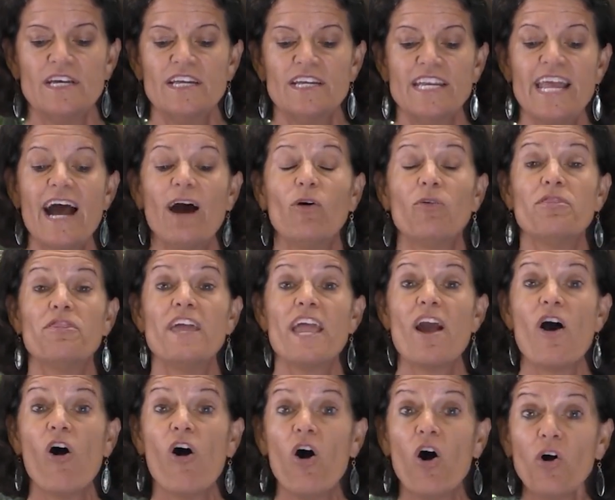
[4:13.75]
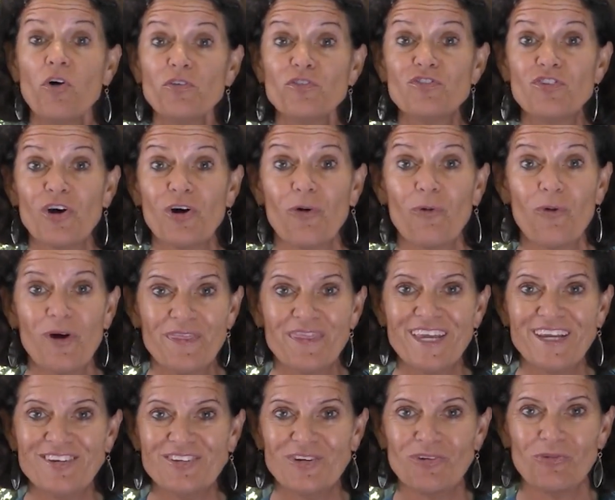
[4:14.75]
Now, they also, what
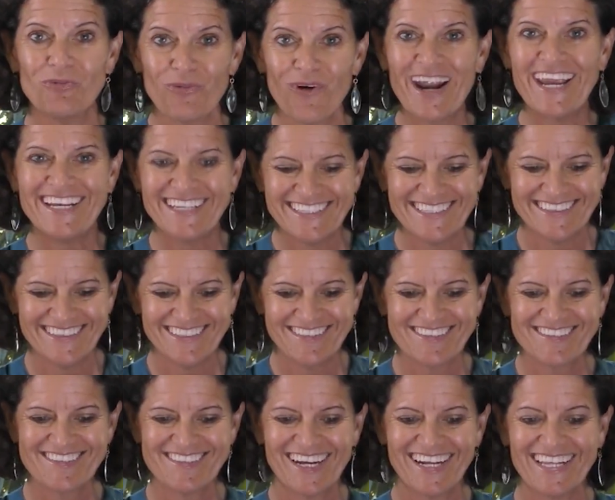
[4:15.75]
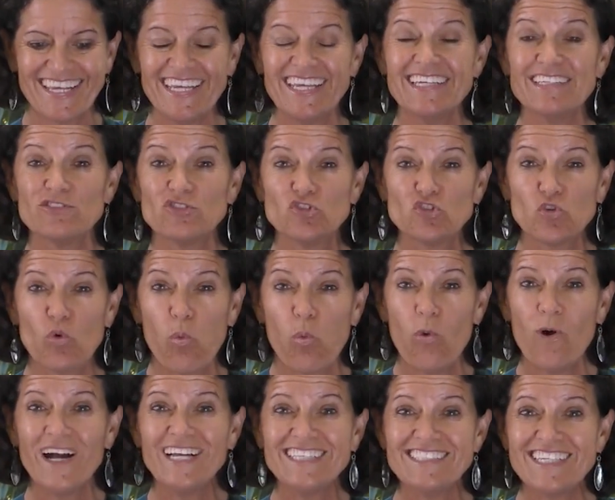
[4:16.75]
they did right in this study is
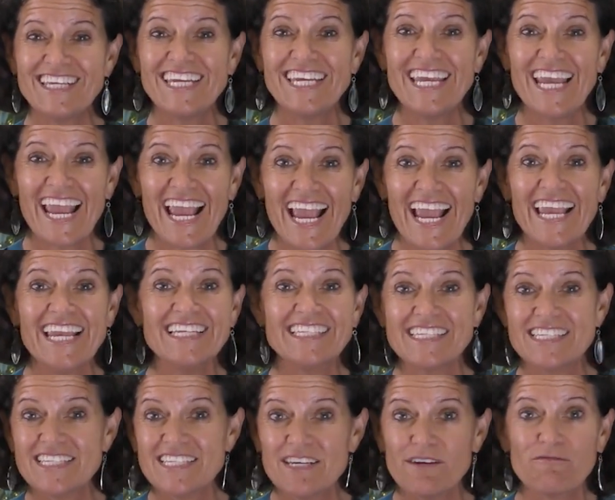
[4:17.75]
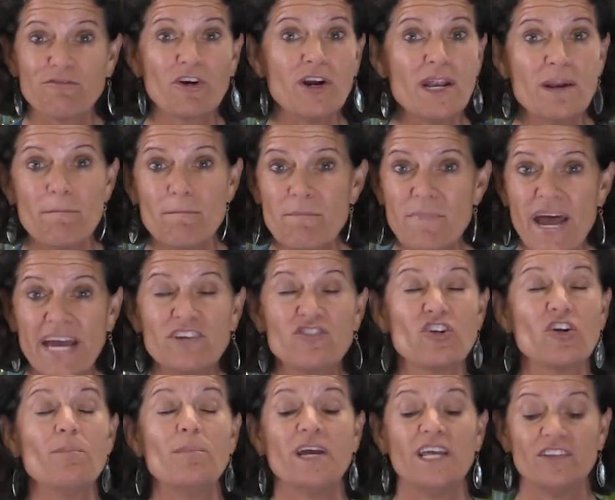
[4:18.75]
28 different
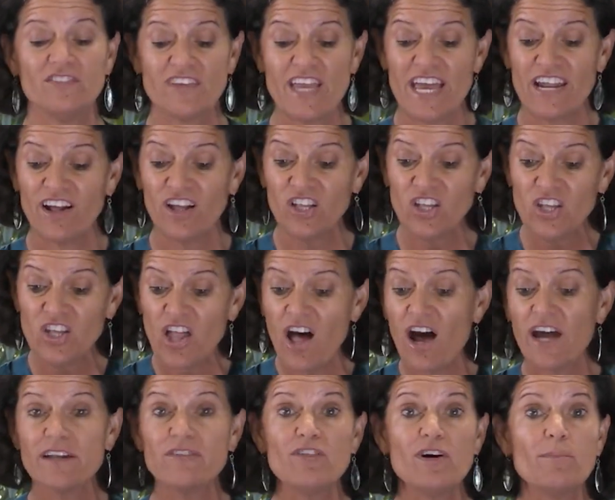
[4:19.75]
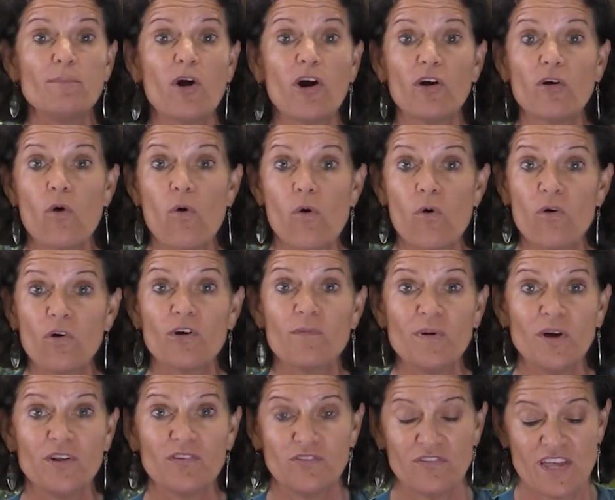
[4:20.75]
measurements, and a lot of them are
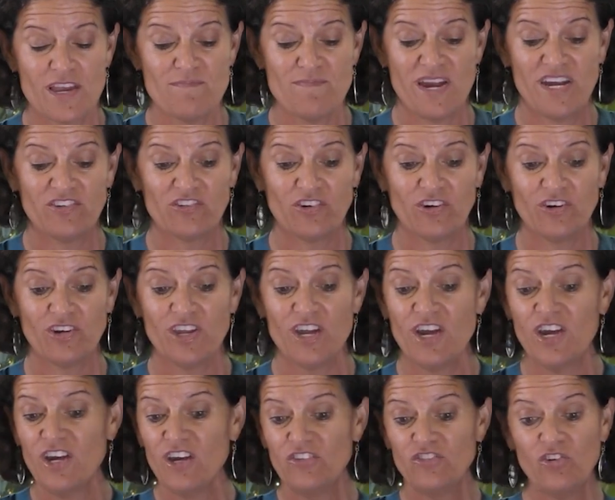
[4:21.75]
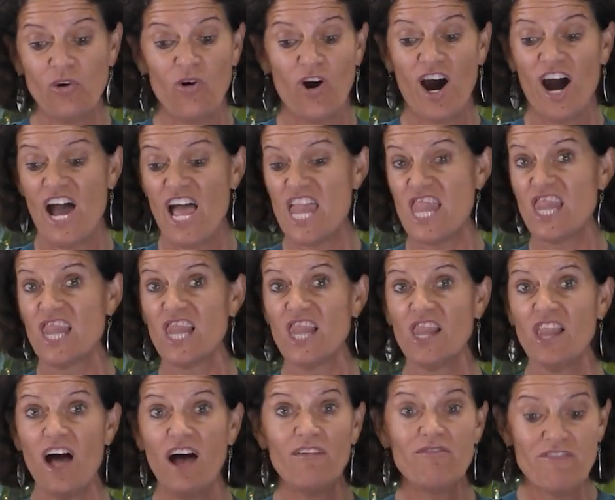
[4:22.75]
hormones they measured. So I
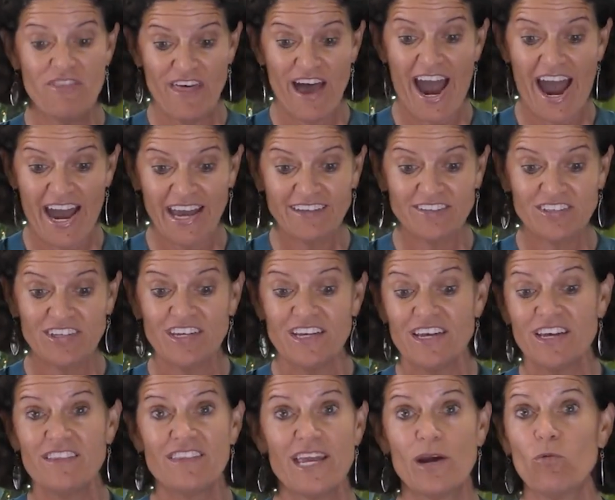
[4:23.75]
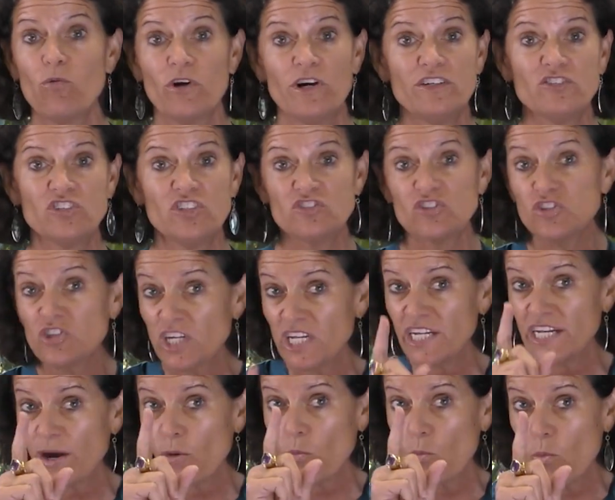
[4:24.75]
love that. They weren't just
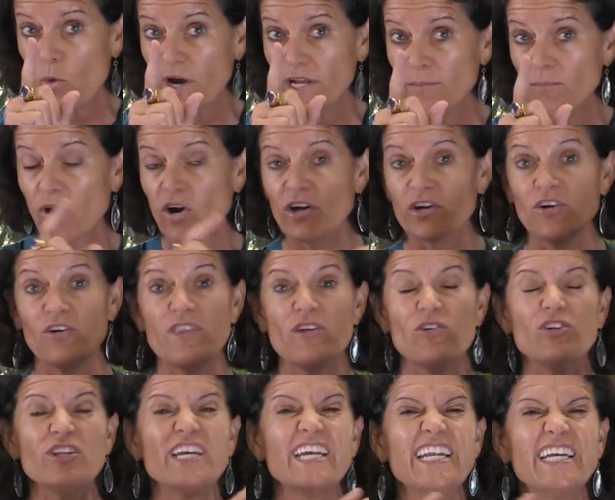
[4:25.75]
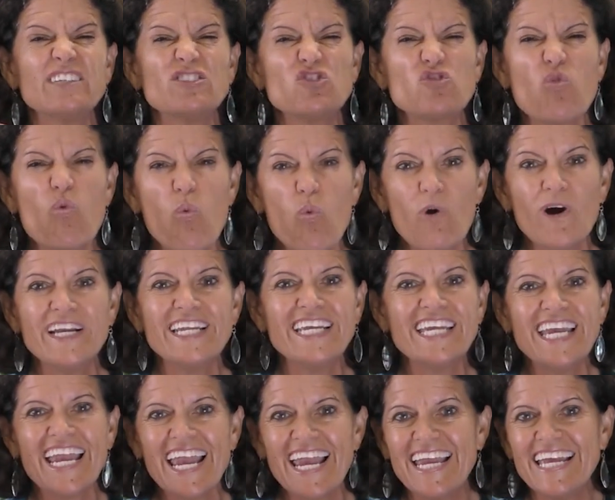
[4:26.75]
looking at one marker, they're looking at
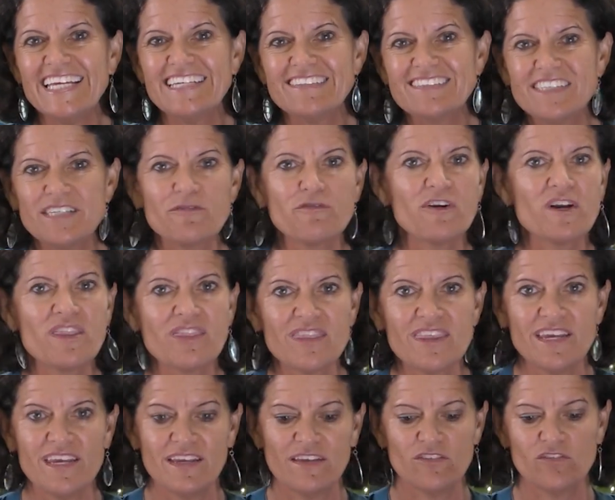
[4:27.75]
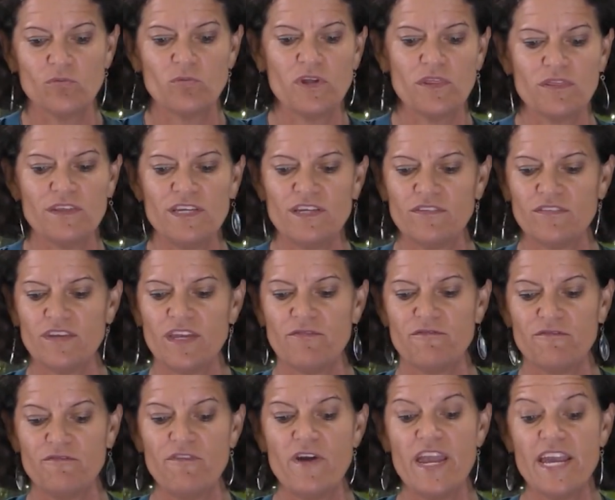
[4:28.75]
28 different things with these
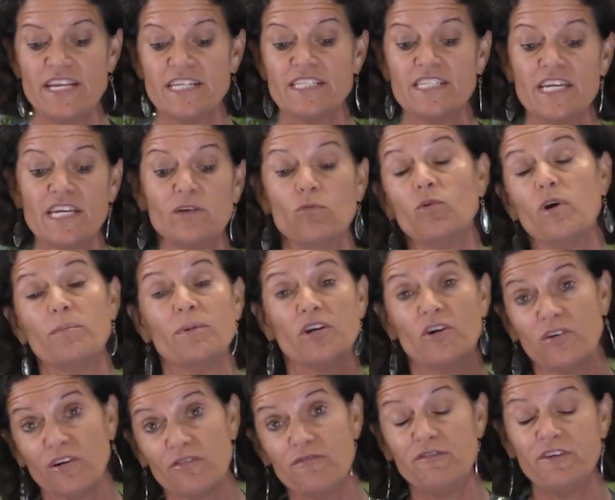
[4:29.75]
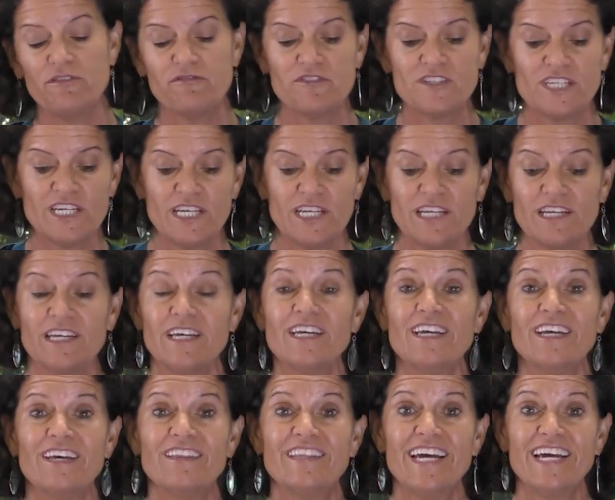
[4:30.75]
18 women or 15
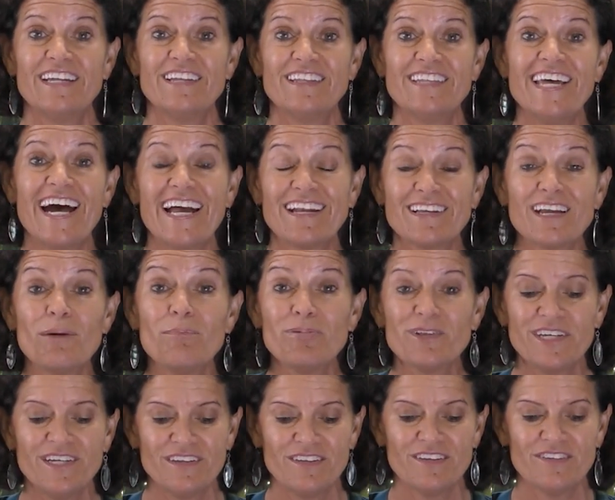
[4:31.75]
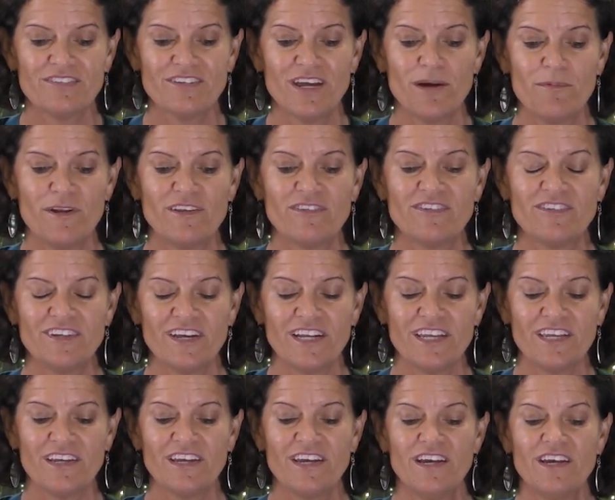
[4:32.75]
that completed the study.